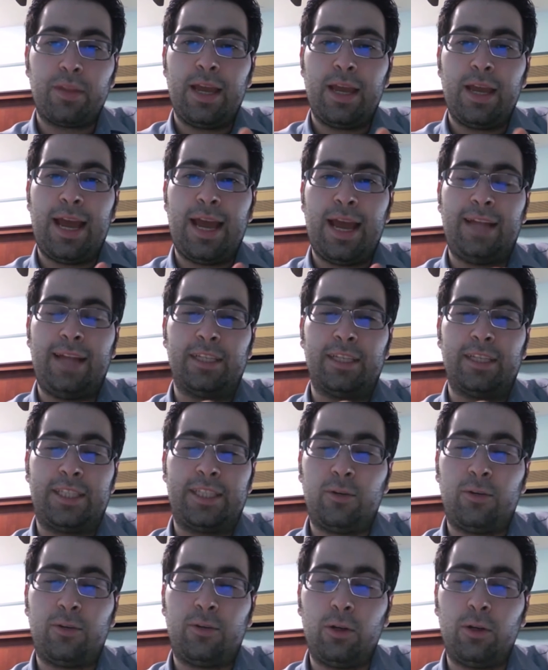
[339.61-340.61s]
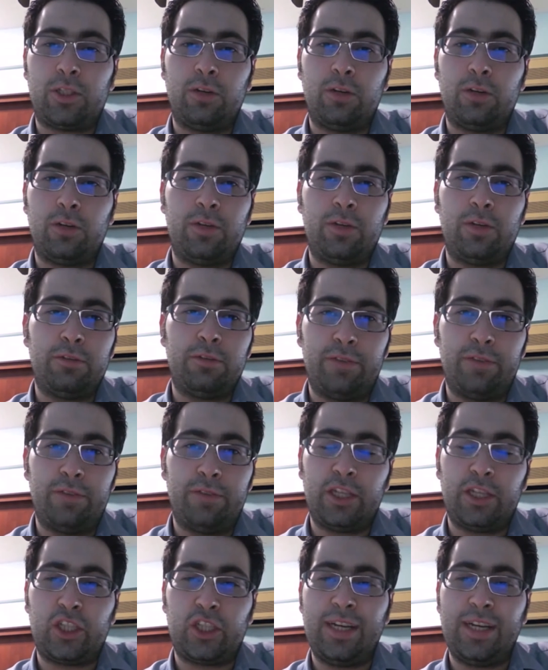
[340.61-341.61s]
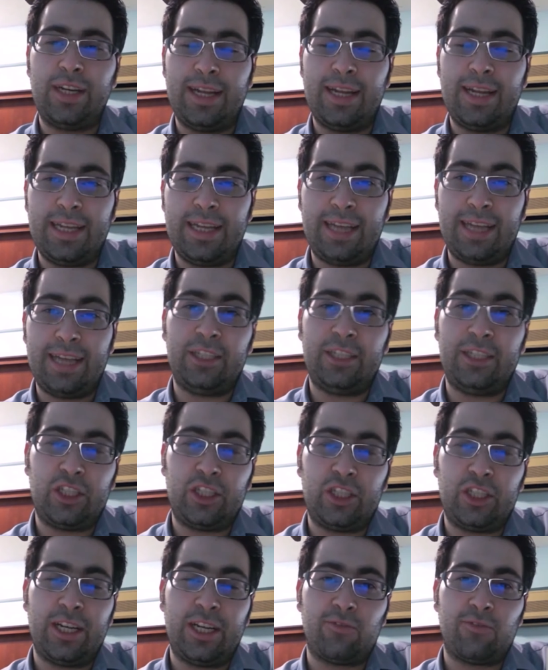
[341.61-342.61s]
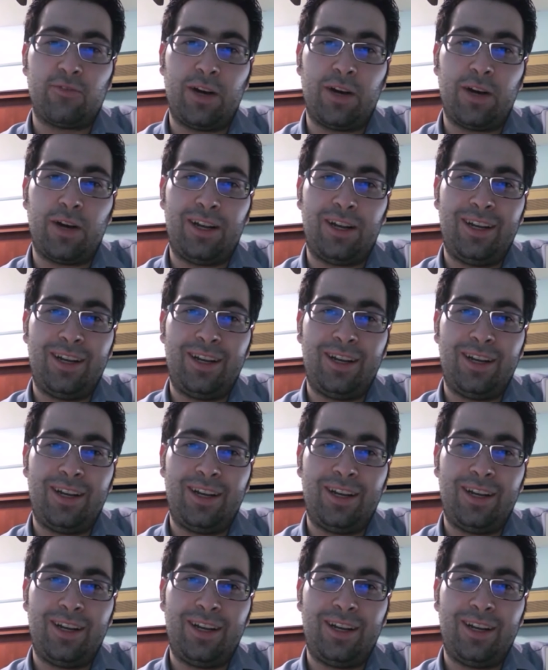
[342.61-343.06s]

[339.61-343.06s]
and the SQL Server version and the edition as well.